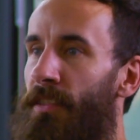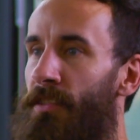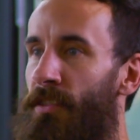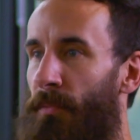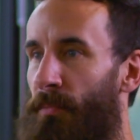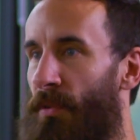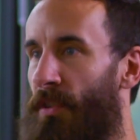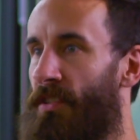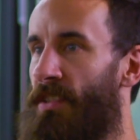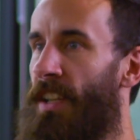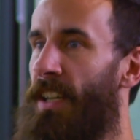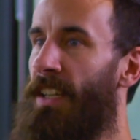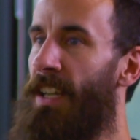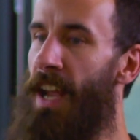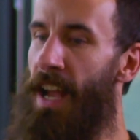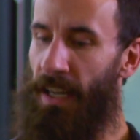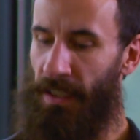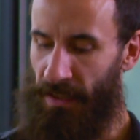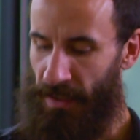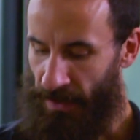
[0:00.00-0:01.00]
So prosthetic
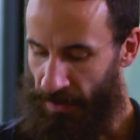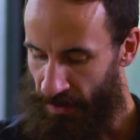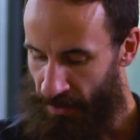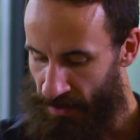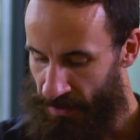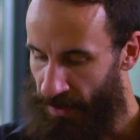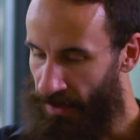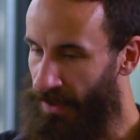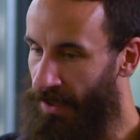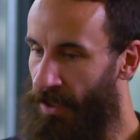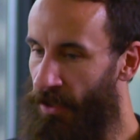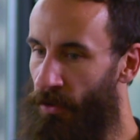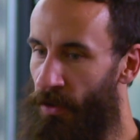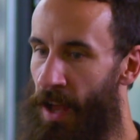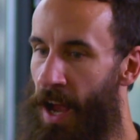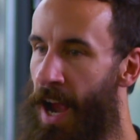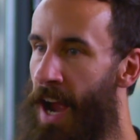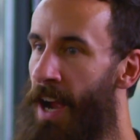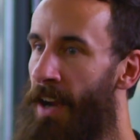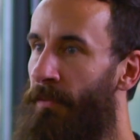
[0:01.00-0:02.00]
acting is like you'll
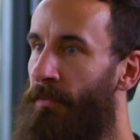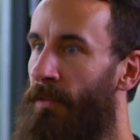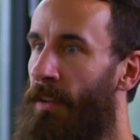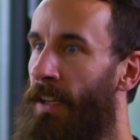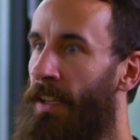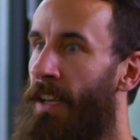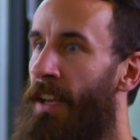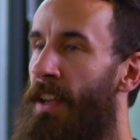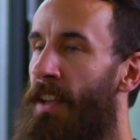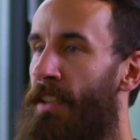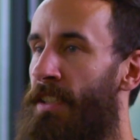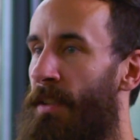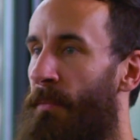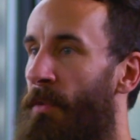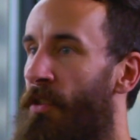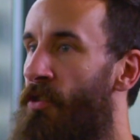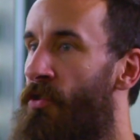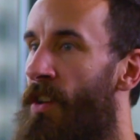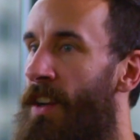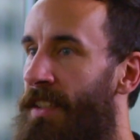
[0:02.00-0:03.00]
have like
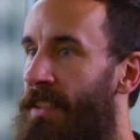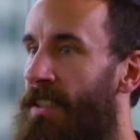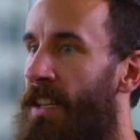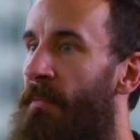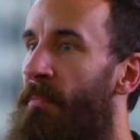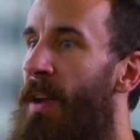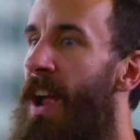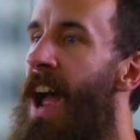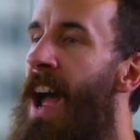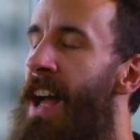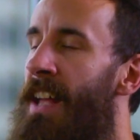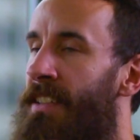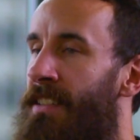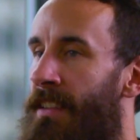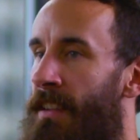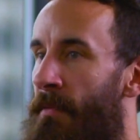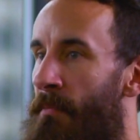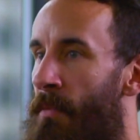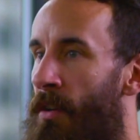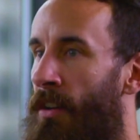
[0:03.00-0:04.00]
someone dressed up as
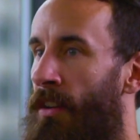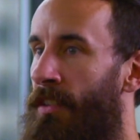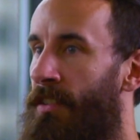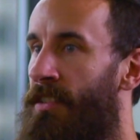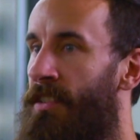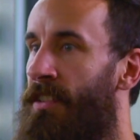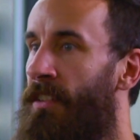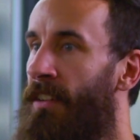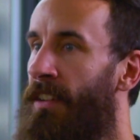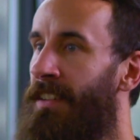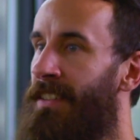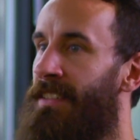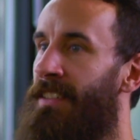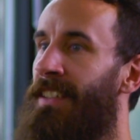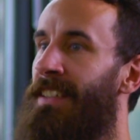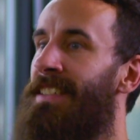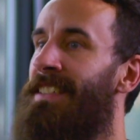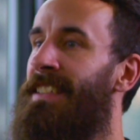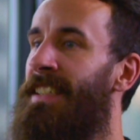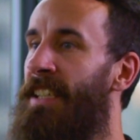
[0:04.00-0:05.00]
the monster. It's
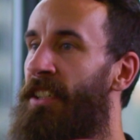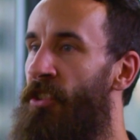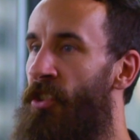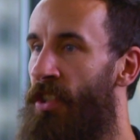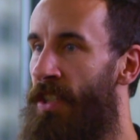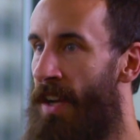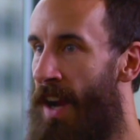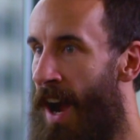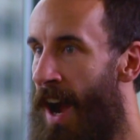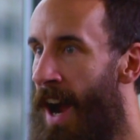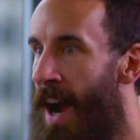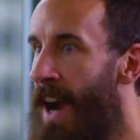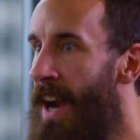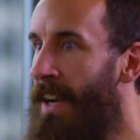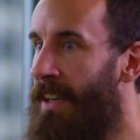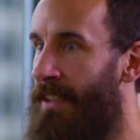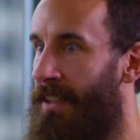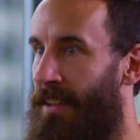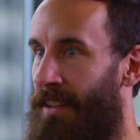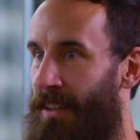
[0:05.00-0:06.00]
not
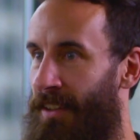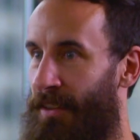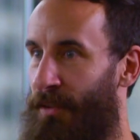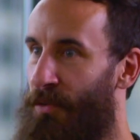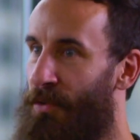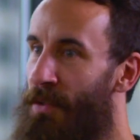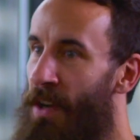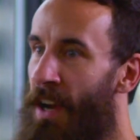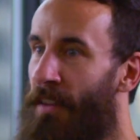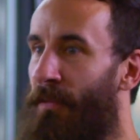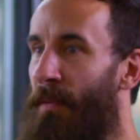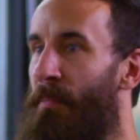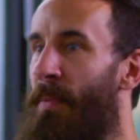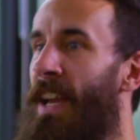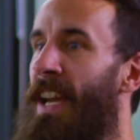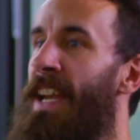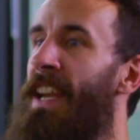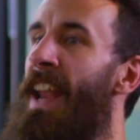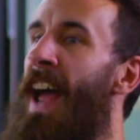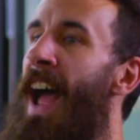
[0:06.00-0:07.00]
CGI'd. You have a
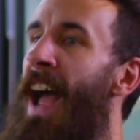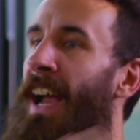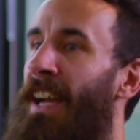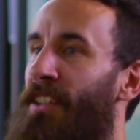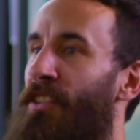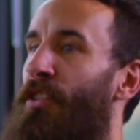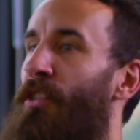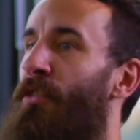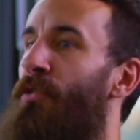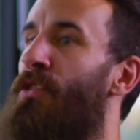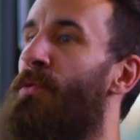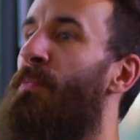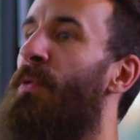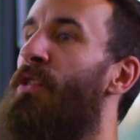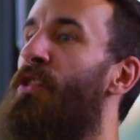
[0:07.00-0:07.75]
paid actor who's